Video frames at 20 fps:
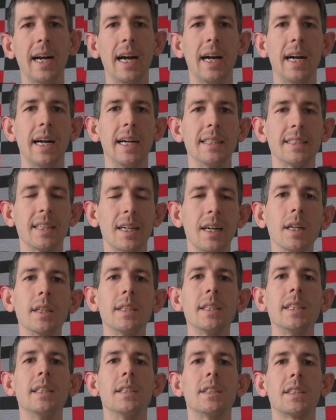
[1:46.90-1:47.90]
and I
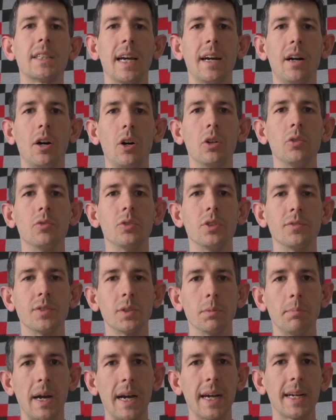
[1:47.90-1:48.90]
needed to get hold of
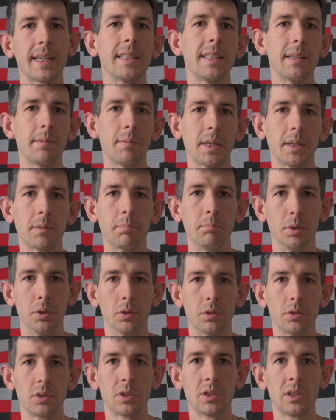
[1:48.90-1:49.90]
some academic
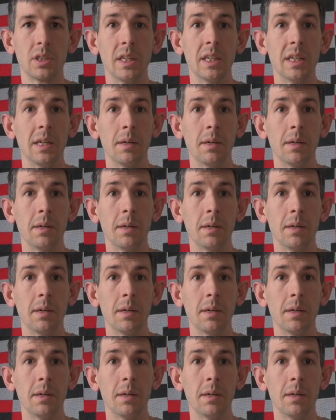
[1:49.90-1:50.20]
books,